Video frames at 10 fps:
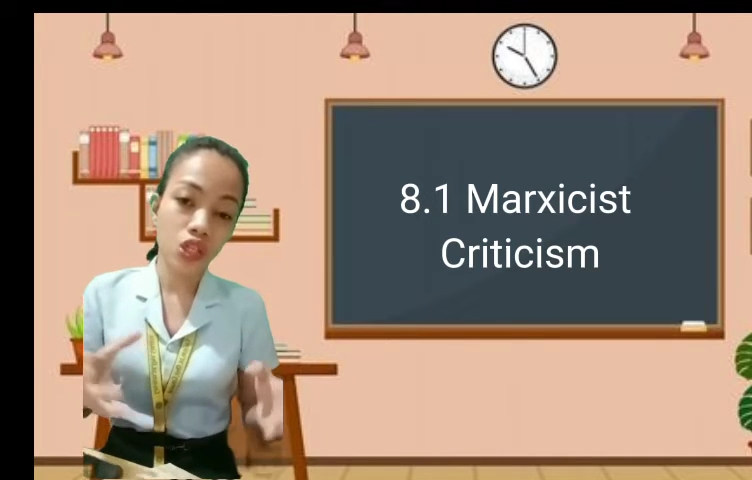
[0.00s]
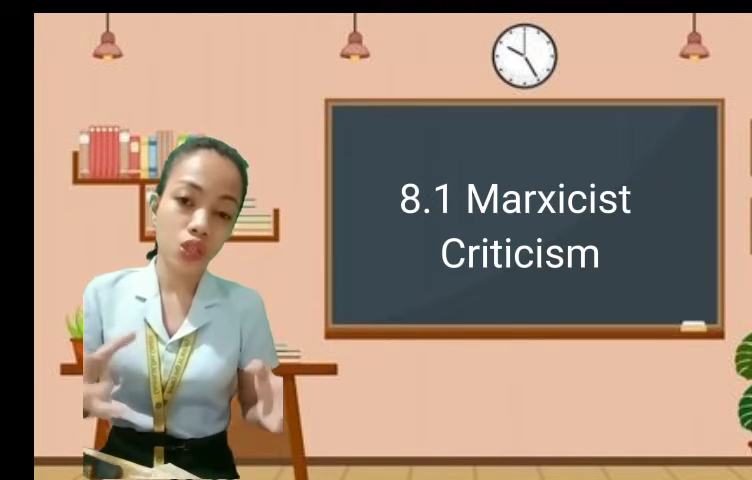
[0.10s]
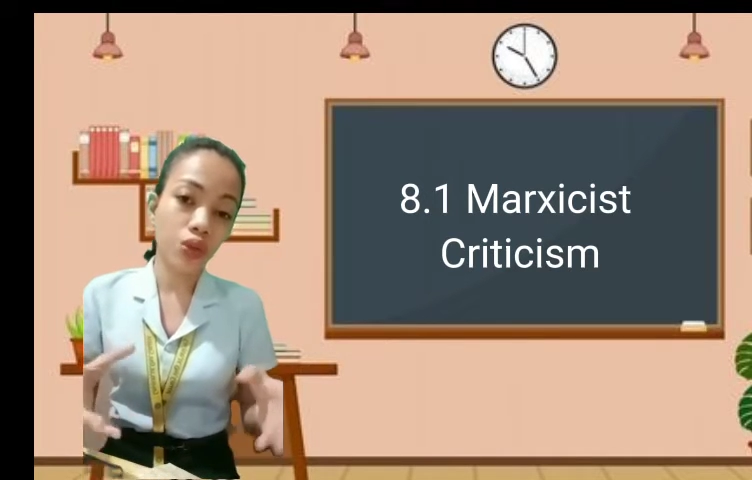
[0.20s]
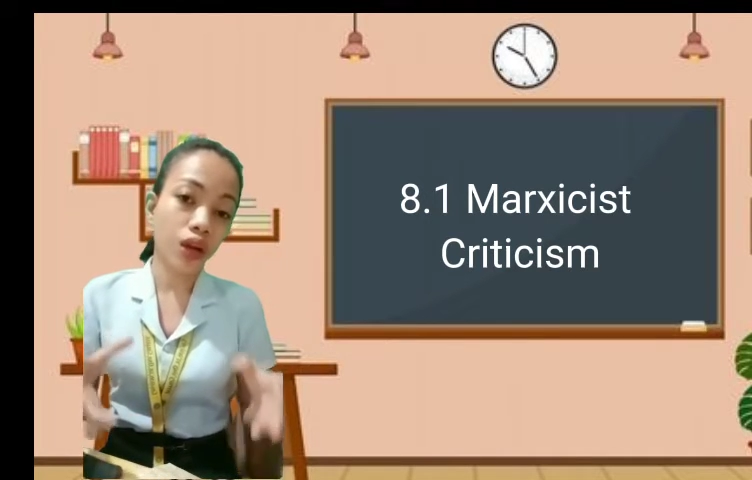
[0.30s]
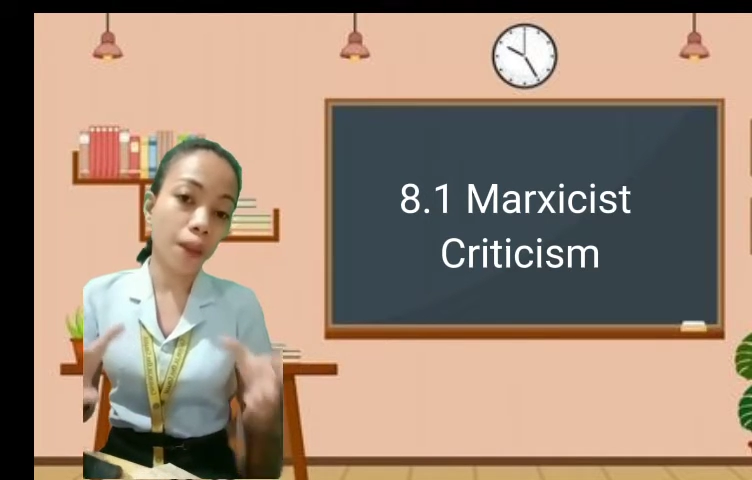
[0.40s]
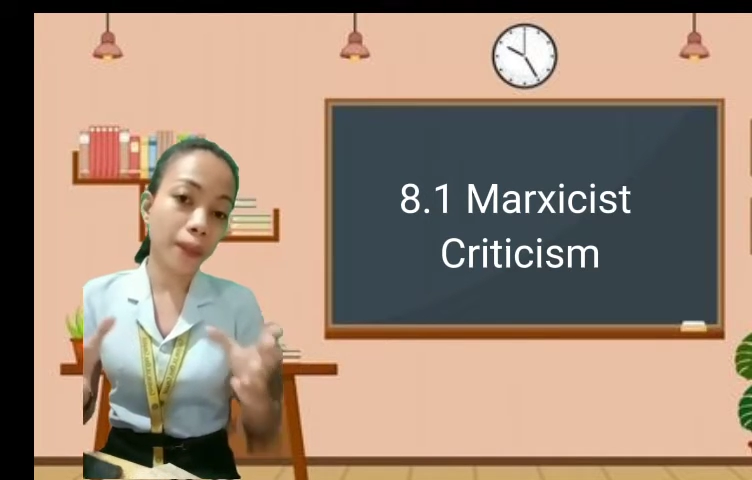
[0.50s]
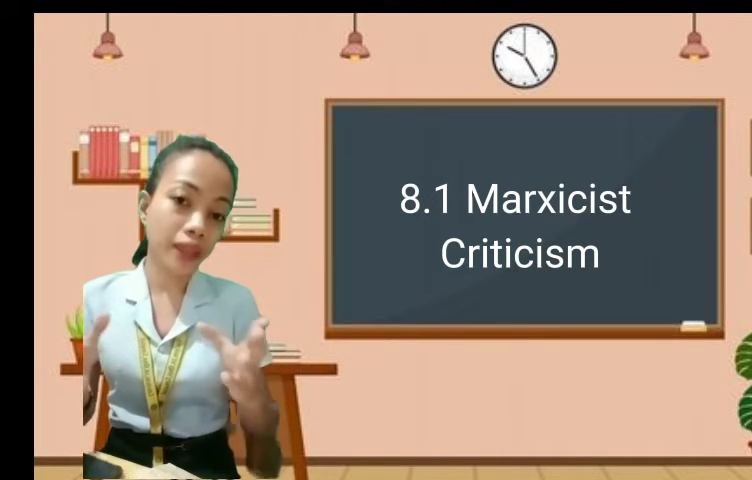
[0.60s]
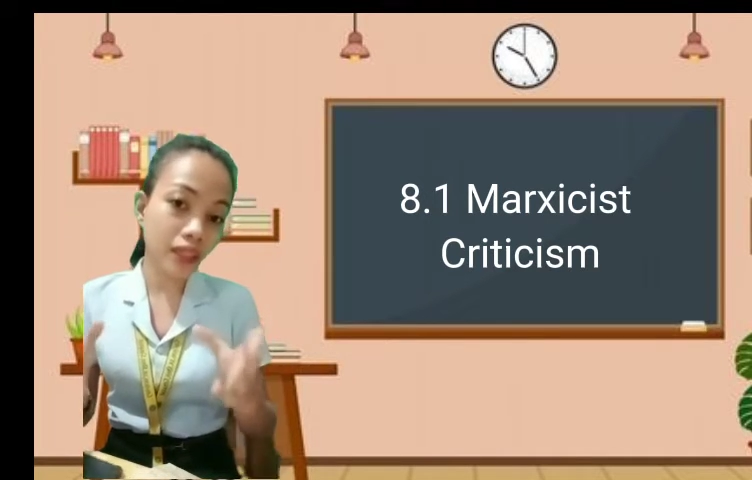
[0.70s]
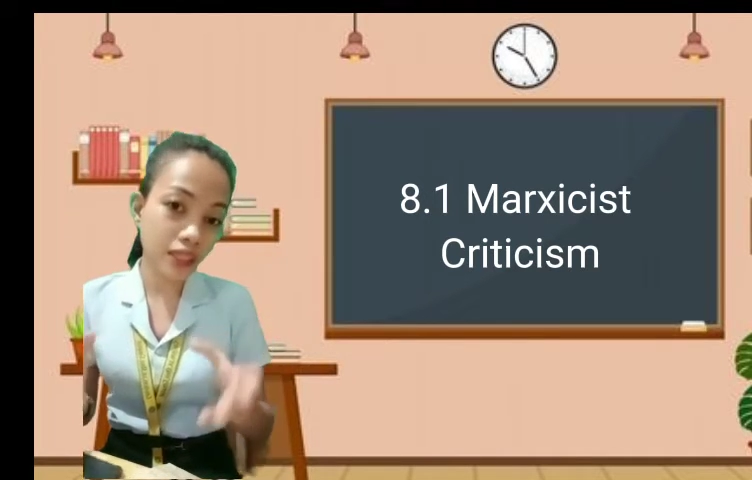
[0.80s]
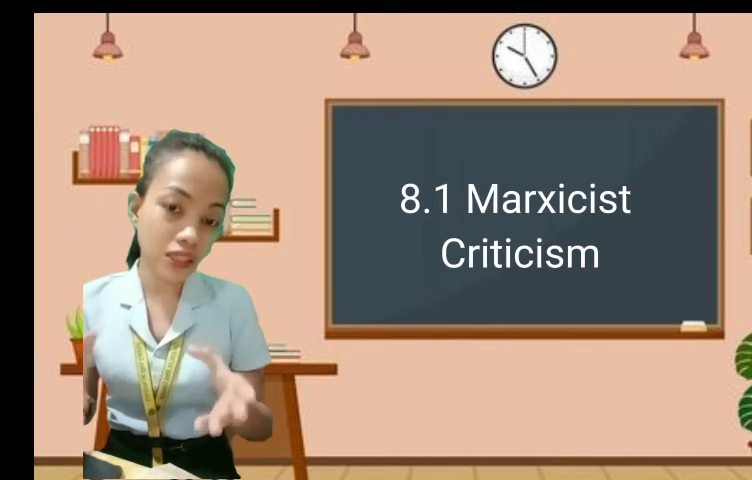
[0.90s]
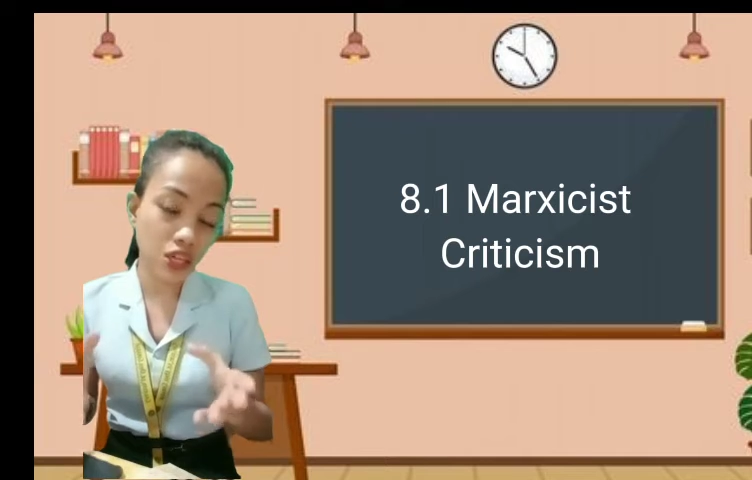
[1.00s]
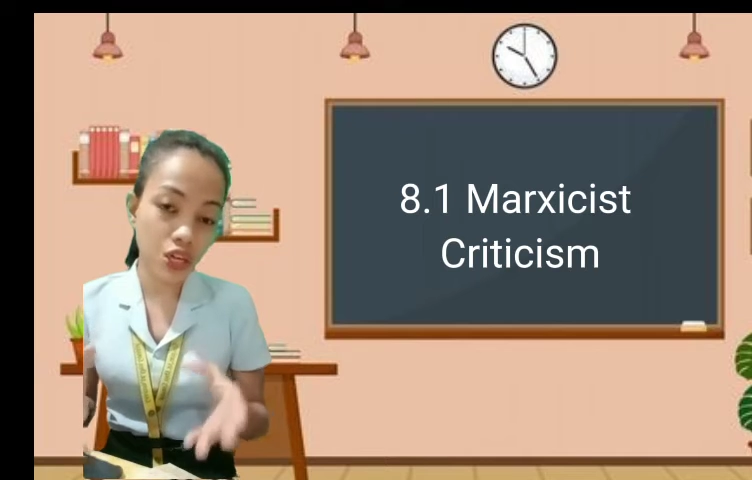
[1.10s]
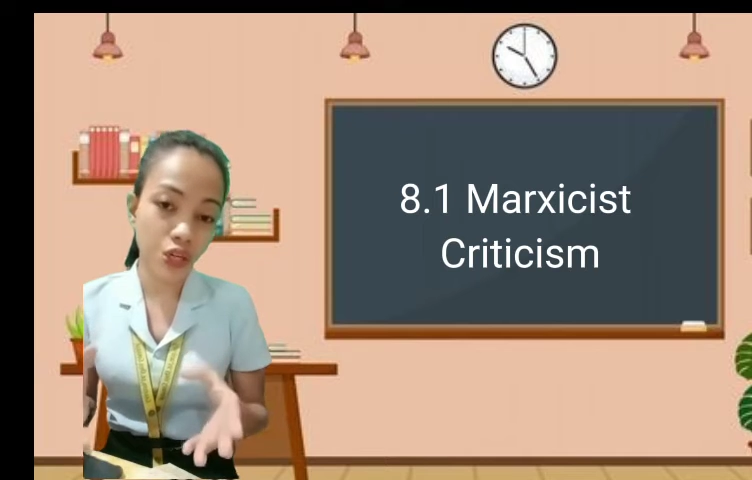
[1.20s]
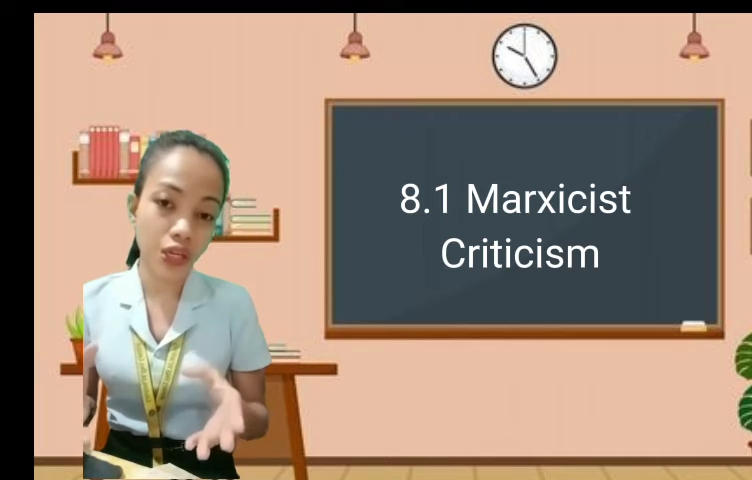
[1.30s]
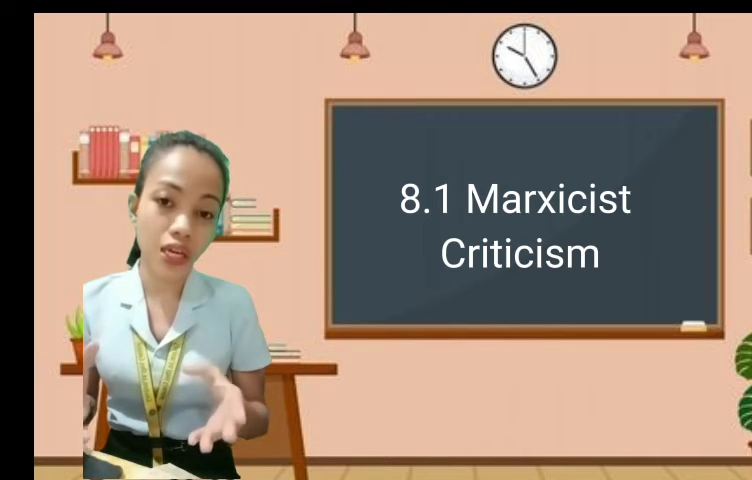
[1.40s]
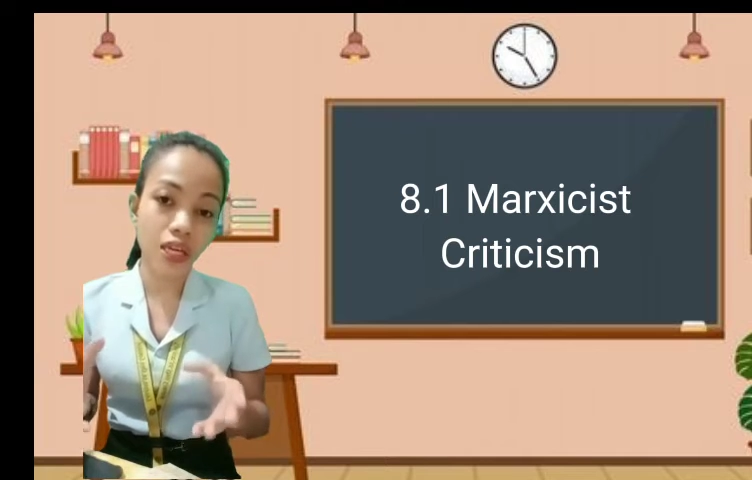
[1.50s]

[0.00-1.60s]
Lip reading: So the capitalist here